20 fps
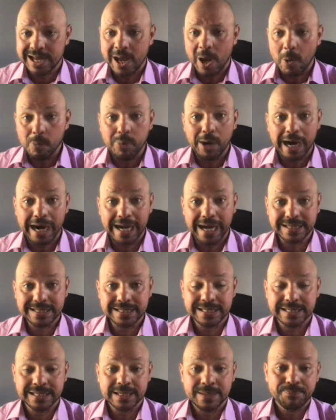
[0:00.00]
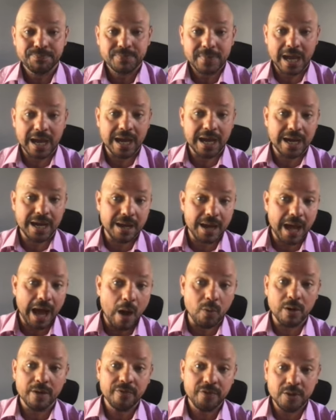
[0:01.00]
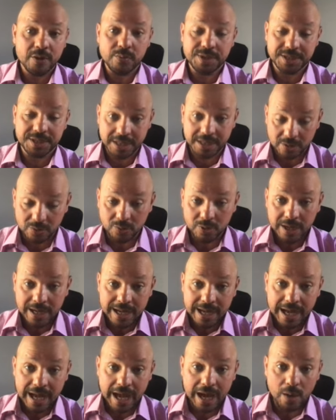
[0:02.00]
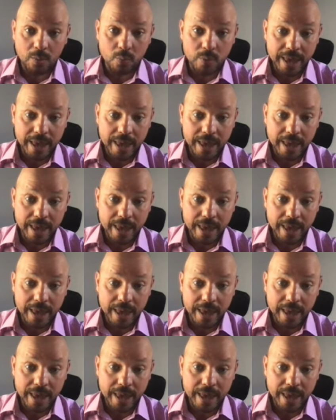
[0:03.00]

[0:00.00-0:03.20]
but our view is still we